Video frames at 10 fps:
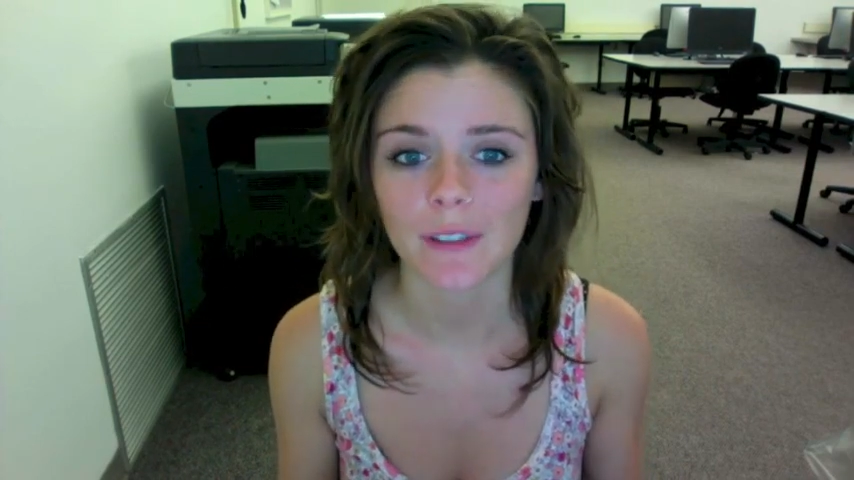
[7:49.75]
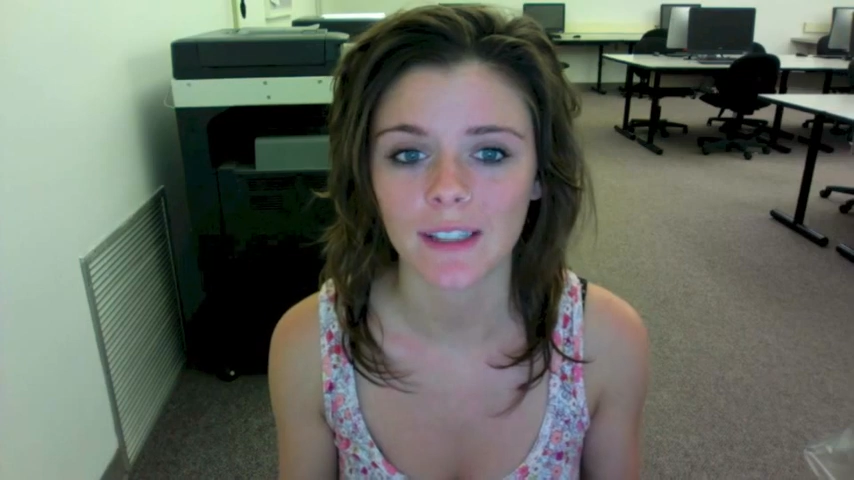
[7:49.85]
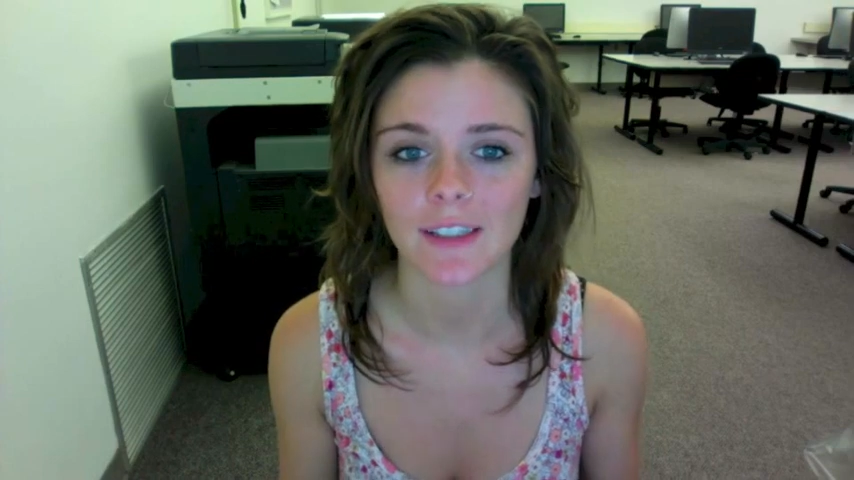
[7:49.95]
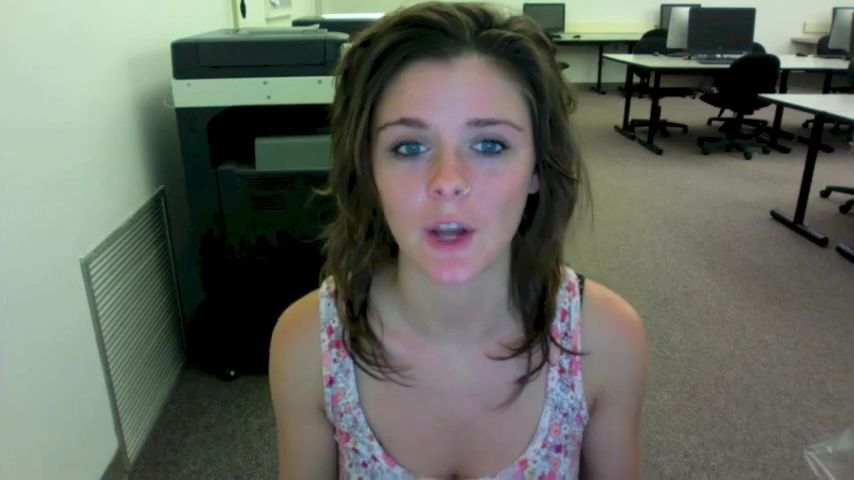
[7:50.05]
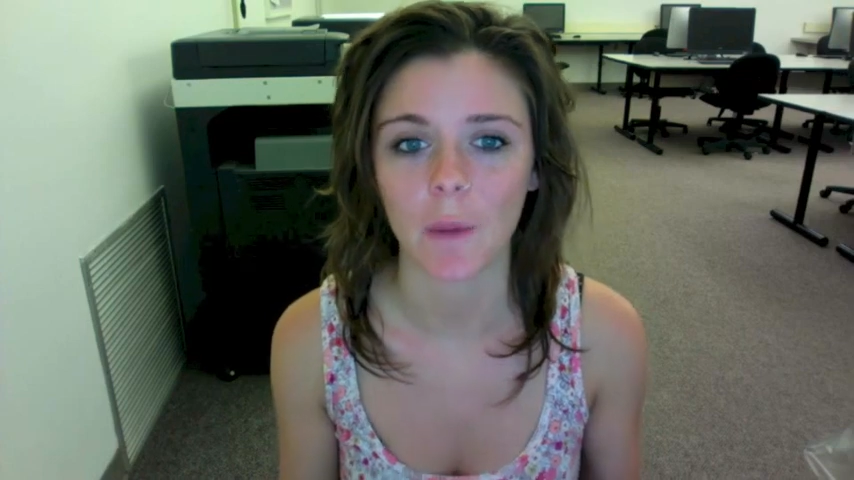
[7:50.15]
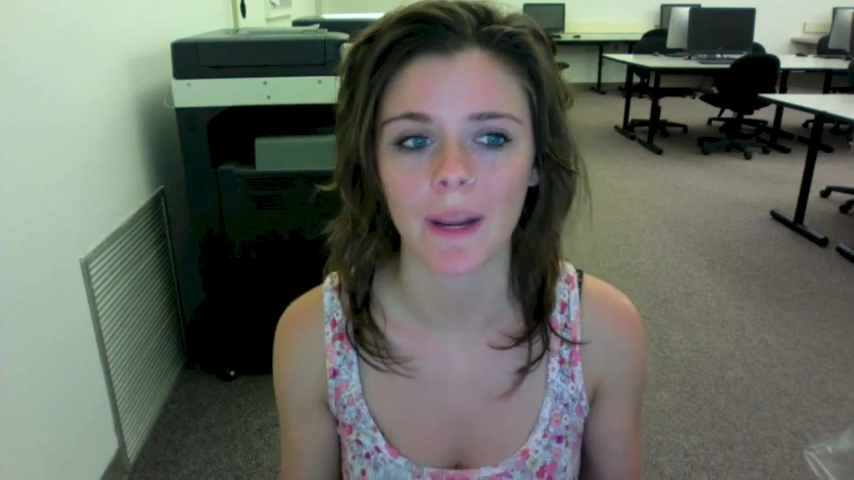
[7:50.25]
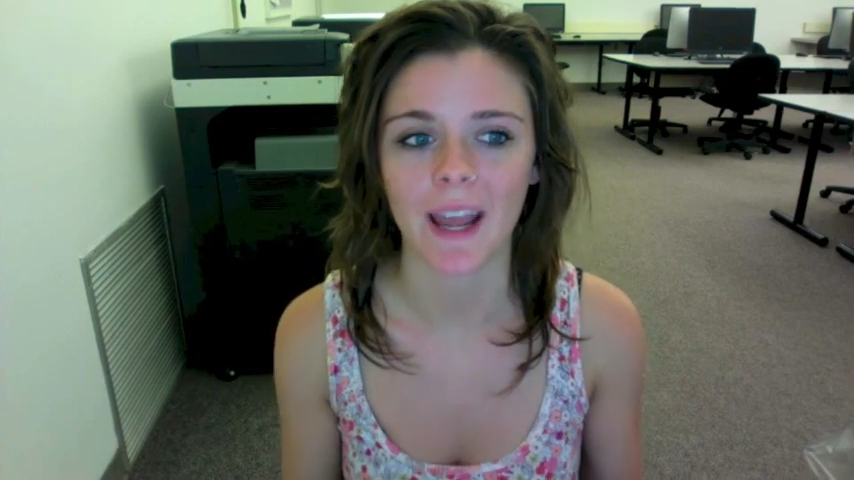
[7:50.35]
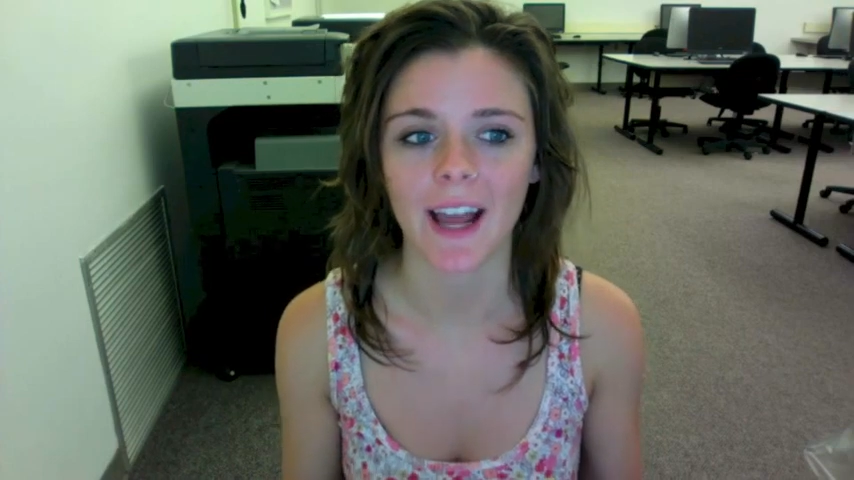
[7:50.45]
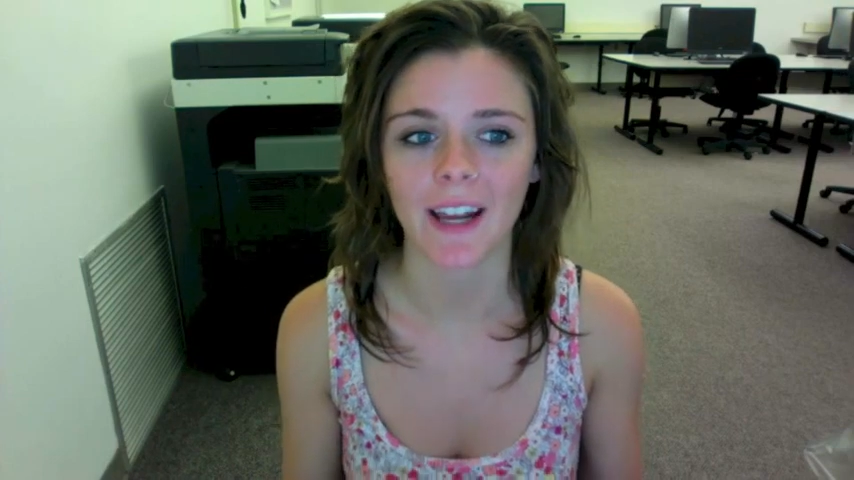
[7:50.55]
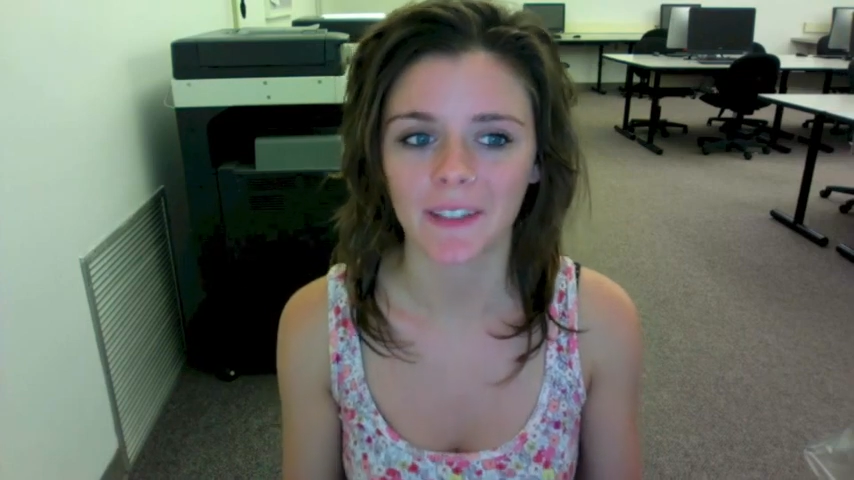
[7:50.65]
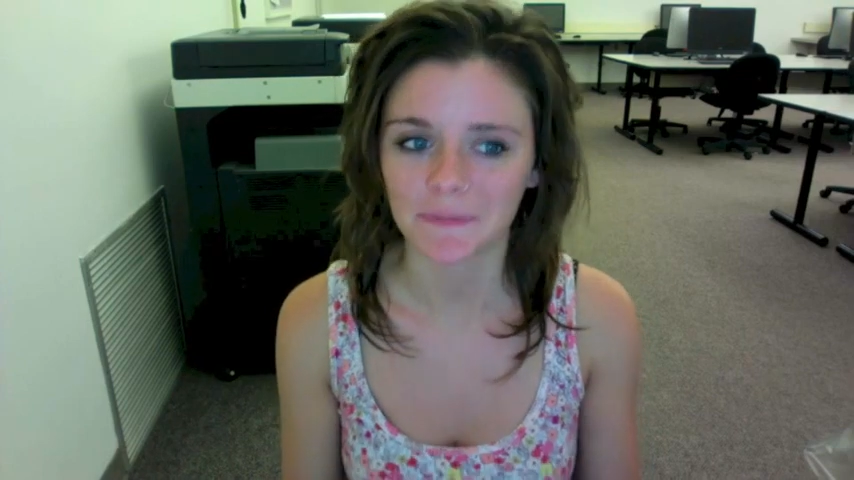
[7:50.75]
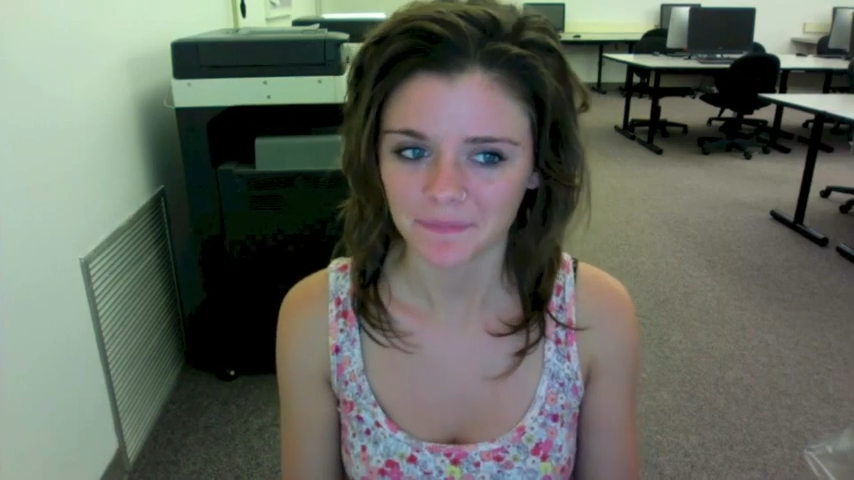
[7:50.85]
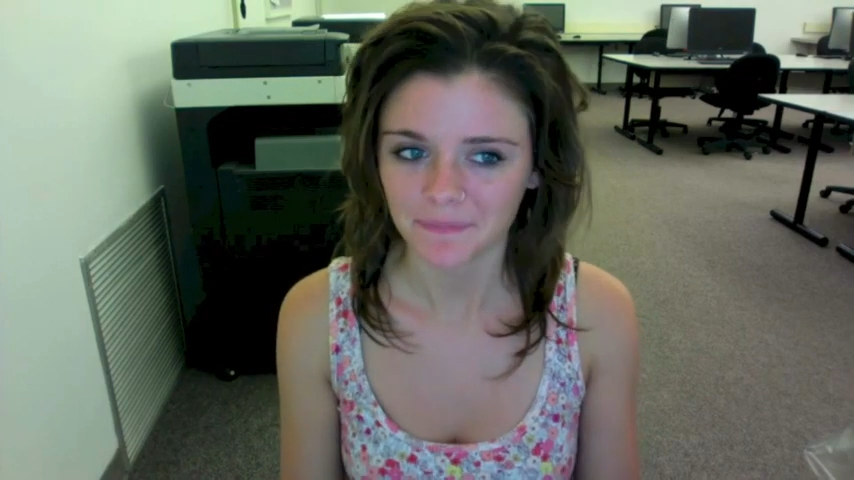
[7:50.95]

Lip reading: insomniac.